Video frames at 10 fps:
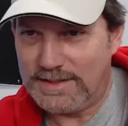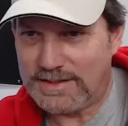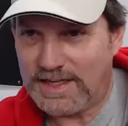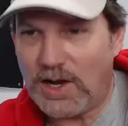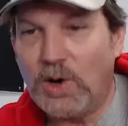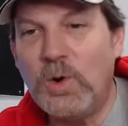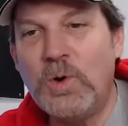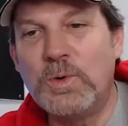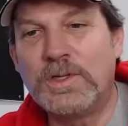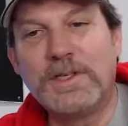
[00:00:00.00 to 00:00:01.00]

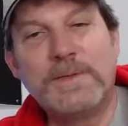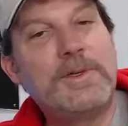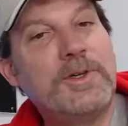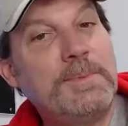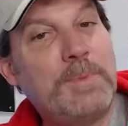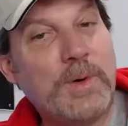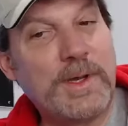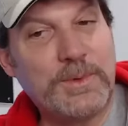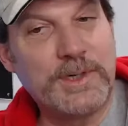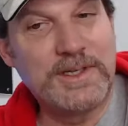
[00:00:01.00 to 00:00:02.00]
Good
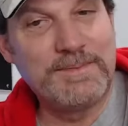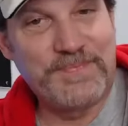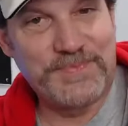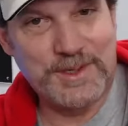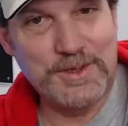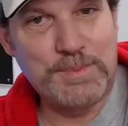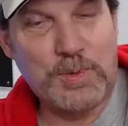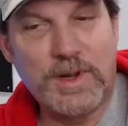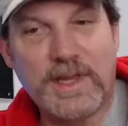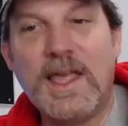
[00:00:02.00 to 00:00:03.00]
point, William. Good
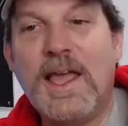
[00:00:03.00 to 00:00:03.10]
point.